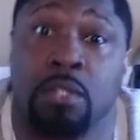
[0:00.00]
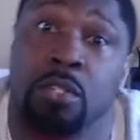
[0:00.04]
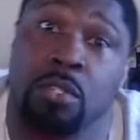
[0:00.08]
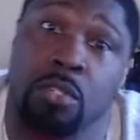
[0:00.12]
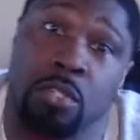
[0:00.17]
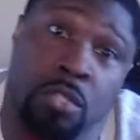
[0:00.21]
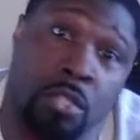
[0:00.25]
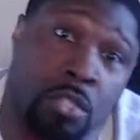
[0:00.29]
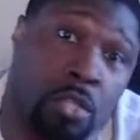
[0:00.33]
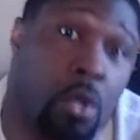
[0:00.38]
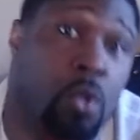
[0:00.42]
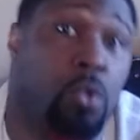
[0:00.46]

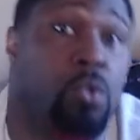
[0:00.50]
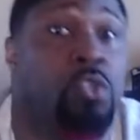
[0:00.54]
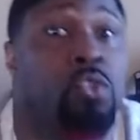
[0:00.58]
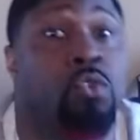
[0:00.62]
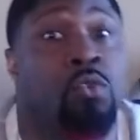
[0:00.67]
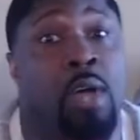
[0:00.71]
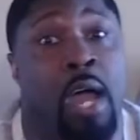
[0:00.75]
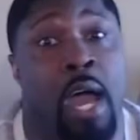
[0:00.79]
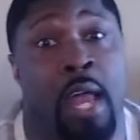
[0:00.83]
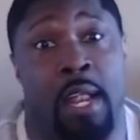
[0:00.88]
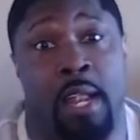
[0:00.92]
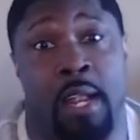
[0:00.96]
So
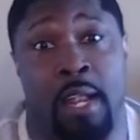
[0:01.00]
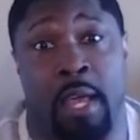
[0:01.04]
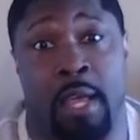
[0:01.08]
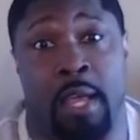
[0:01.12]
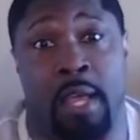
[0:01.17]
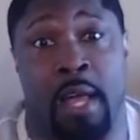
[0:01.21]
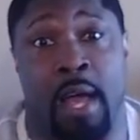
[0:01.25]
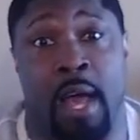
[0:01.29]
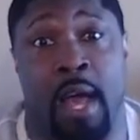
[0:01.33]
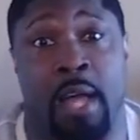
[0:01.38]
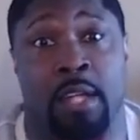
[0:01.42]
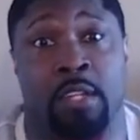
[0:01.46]
you got to
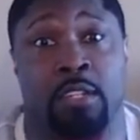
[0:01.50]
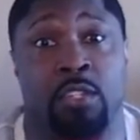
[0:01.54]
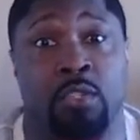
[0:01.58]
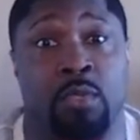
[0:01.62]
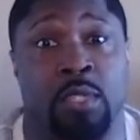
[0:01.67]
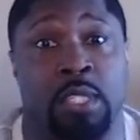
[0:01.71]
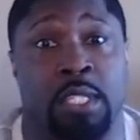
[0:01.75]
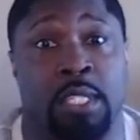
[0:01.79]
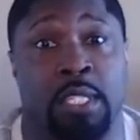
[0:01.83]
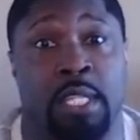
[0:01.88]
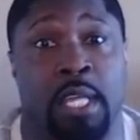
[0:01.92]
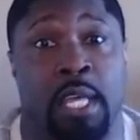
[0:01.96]
let God do
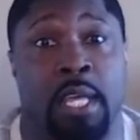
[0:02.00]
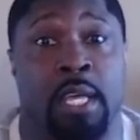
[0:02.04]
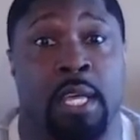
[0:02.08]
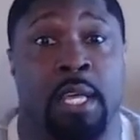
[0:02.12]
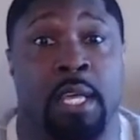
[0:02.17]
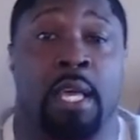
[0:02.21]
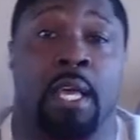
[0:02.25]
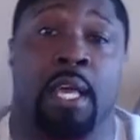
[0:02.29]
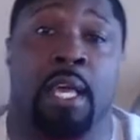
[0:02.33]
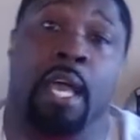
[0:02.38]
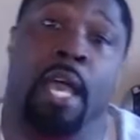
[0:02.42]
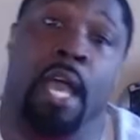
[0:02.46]
his
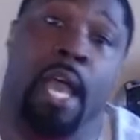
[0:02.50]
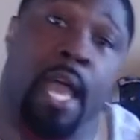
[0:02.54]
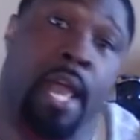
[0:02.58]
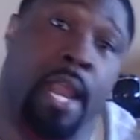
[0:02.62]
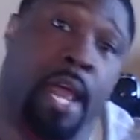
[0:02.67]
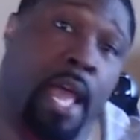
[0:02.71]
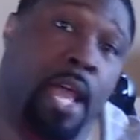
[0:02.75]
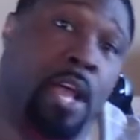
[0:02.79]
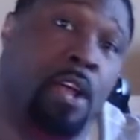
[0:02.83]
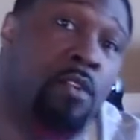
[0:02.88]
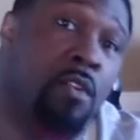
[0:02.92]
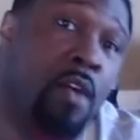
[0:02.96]
thing and
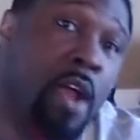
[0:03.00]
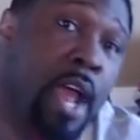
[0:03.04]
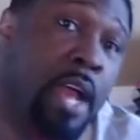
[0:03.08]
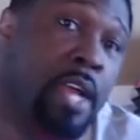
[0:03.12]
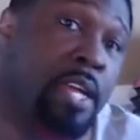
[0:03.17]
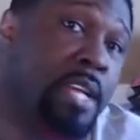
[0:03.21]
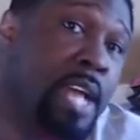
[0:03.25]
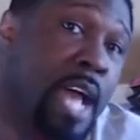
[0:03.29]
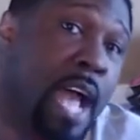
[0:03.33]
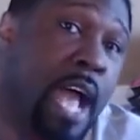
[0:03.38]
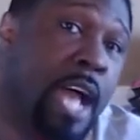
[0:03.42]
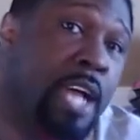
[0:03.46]

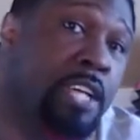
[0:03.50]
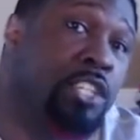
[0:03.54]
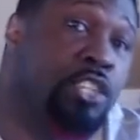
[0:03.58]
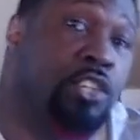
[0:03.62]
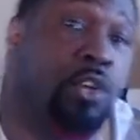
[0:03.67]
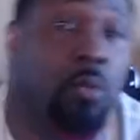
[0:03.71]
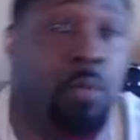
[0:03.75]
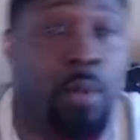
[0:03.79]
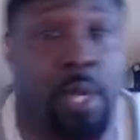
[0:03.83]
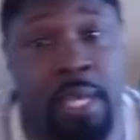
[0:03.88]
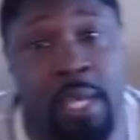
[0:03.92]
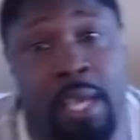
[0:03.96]
aggrandize
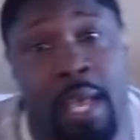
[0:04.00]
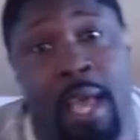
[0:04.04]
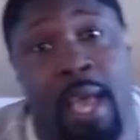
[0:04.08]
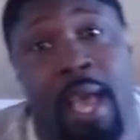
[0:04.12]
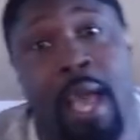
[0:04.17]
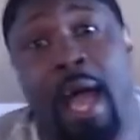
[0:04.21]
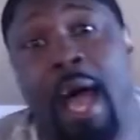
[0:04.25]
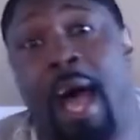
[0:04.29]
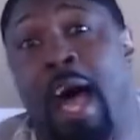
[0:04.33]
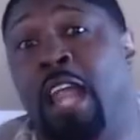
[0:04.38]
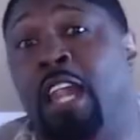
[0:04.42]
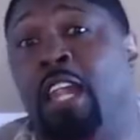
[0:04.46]
your week.
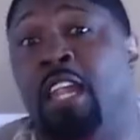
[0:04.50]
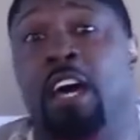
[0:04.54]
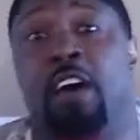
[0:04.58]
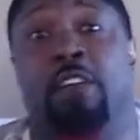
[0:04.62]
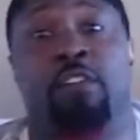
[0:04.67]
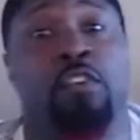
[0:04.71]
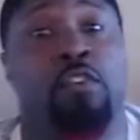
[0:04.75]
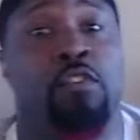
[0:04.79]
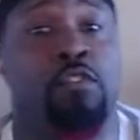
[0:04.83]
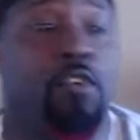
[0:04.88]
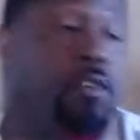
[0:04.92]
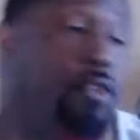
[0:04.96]
I
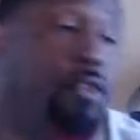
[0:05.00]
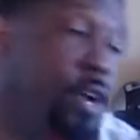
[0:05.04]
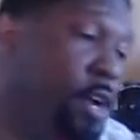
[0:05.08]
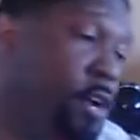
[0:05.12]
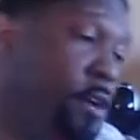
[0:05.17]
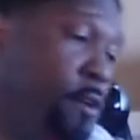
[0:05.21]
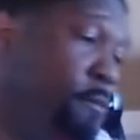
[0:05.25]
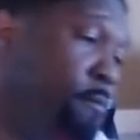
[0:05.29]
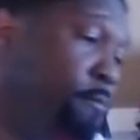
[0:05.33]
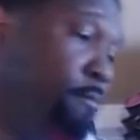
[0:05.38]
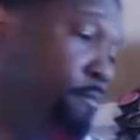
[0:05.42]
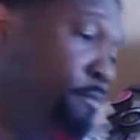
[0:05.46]
love you for
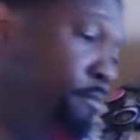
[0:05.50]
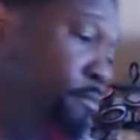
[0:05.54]
real.